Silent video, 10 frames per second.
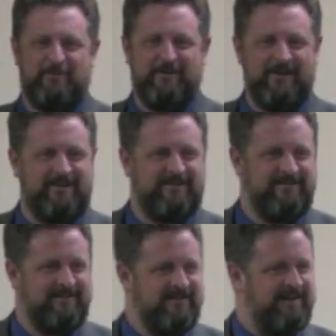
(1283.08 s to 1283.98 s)
I'm like,
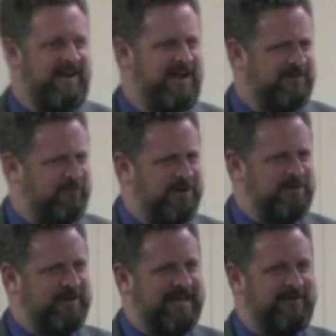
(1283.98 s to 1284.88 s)
hey, what do
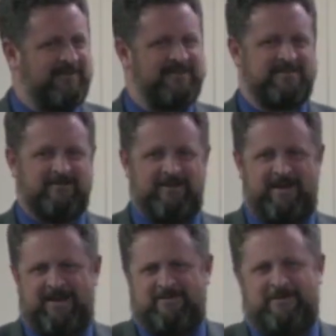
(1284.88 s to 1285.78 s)
you think about this? And they're like,
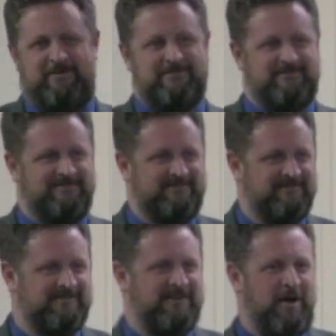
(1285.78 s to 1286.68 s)
I don't know.
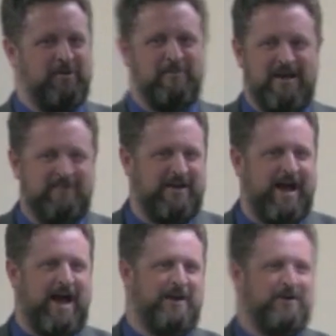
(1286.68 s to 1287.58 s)
Other men of
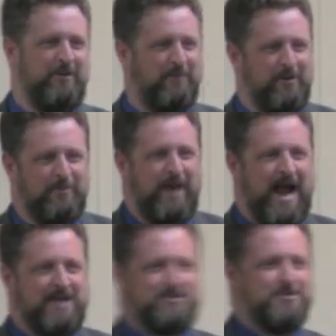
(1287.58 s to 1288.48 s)
God, you know, other
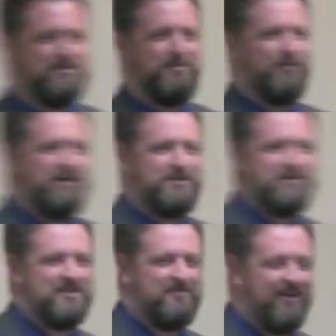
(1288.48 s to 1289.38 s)
pastors and
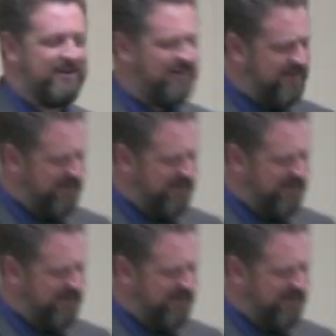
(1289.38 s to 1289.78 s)
preachers, I'm like,